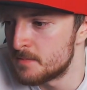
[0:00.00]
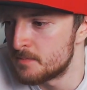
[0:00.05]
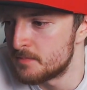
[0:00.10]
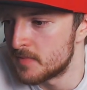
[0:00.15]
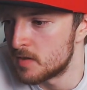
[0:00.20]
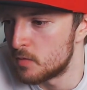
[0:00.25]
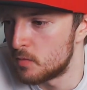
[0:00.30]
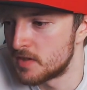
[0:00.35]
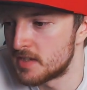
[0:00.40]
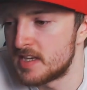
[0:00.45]

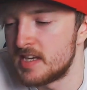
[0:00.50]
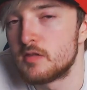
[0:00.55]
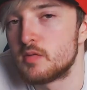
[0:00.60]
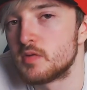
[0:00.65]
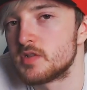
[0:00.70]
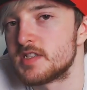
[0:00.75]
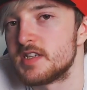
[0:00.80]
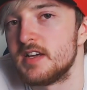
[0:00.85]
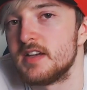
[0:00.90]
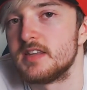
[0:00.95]
When Keith
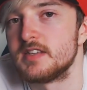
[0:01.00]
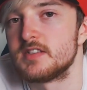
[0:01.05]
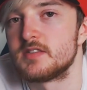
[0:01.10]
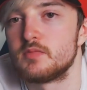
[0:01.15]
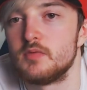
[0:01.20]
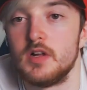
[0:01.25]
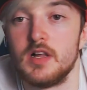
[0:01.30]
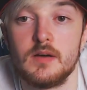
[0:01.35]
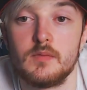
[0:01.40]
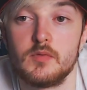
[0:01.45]
was like, "This,
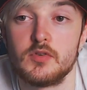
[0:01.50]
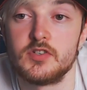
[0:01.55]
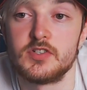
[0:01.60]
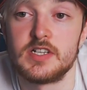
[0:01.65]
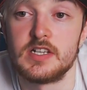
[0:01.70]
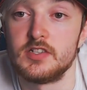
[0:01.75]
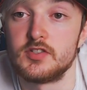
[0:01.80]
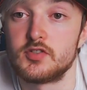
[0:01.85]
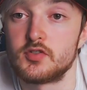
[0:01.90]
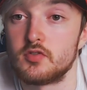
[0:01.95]
well, I'm going to
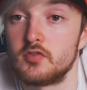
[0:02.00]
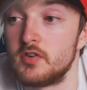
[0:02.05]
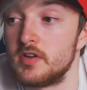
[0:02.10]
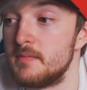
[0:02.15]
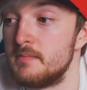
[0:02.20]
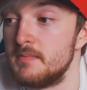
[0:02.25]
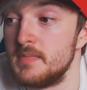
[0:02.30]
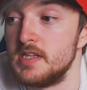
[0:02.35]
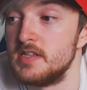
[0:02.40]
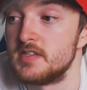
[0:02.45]
tell you a story
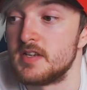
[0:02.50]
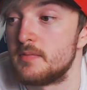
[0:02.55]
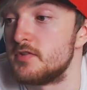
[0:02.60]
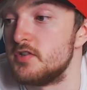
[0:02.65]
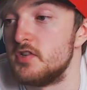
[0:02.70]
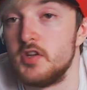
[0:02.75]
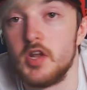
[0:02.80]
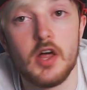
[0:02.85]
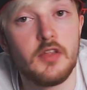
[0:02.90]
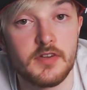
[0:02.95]
that means
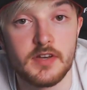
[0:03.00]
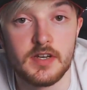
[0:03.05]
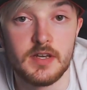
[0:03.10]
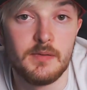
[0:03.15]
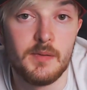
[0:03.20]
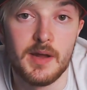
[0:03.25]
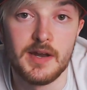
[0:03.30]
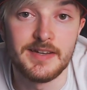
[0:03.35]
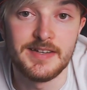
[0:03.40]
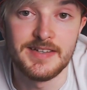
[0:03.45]
absolutely nothing to
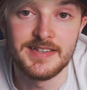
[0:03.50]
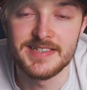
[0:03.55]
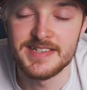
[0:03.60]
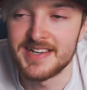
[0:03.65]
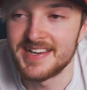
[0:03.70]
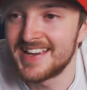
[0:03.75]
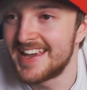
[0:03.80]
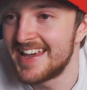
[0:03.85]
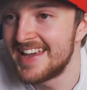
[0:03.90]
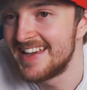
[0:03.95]
humanity," it's
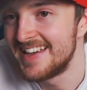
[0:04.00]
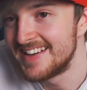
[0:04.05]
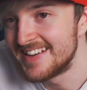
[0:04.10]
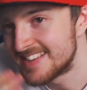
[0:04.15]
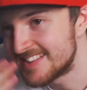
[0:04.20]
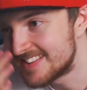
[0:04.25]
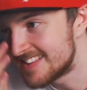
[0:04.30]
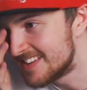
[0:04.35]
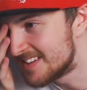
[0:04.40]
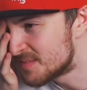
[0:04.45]
like, you know
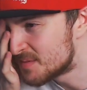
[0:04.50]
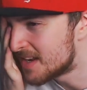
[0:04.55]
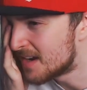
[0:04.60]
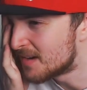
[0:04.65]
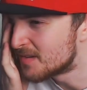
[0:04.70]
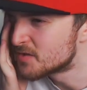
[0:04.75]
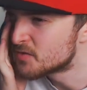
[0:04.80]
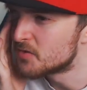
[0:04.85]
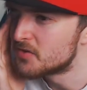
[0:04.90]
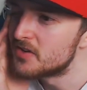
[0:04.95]
what I mean? I
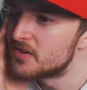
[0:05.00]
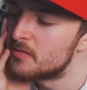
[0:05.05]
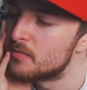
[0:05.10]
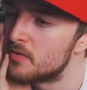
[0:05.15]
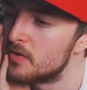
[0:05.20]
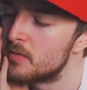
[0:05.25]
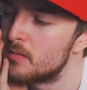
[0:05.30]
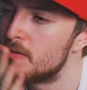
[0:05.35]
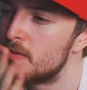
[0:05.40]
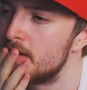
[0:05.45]
was wondering,
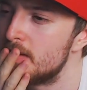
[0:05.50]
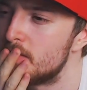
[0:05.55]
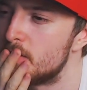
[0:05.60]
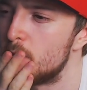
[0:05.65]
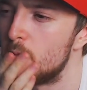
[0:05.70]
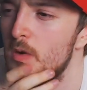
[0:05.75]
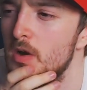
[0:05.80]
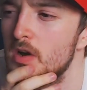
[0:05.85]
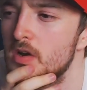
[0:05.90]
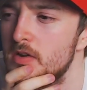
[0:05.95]

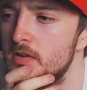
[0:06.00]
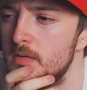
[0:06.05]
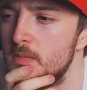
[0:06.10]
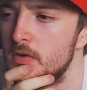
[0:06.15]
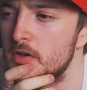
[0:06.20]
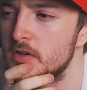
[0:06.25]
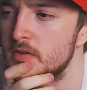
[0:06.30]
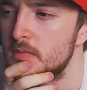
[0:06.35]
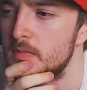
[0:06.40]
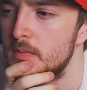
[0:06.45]
what could he
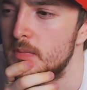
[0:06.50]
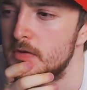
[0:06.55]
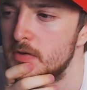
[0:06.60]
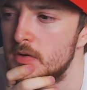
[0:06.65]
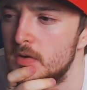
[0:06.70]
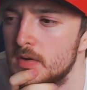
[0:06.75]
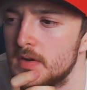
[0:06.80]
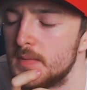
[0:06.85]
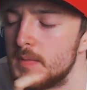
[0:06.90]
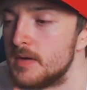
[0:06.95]
possibly be
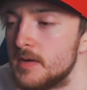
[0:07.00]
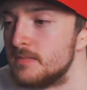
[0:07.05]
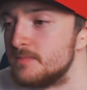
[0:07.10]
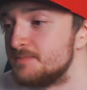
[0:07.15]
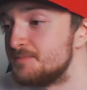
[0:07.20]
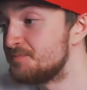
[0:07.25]
talking about?